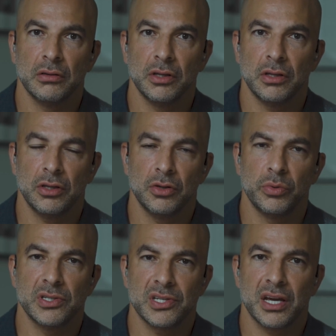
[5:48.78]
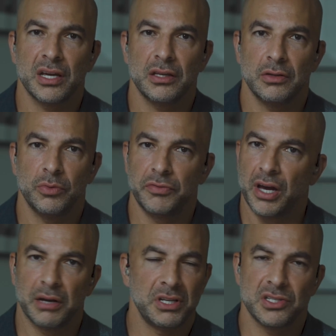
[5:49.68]
you, you would say, we've
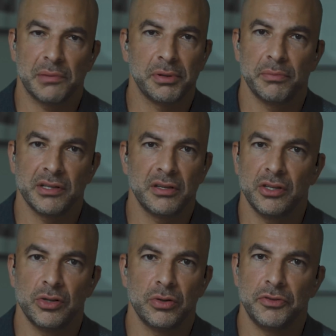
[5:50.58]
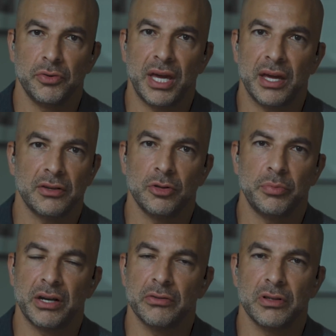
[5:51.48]
got to be supplementing you if you can't do
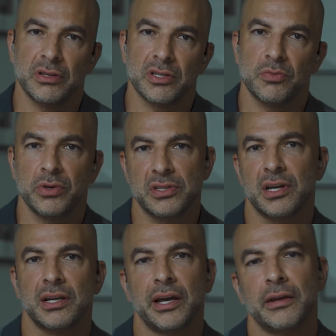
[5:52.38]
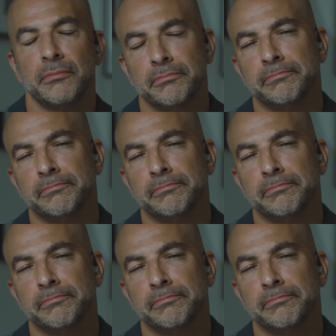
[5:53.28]
better than this with sunlight?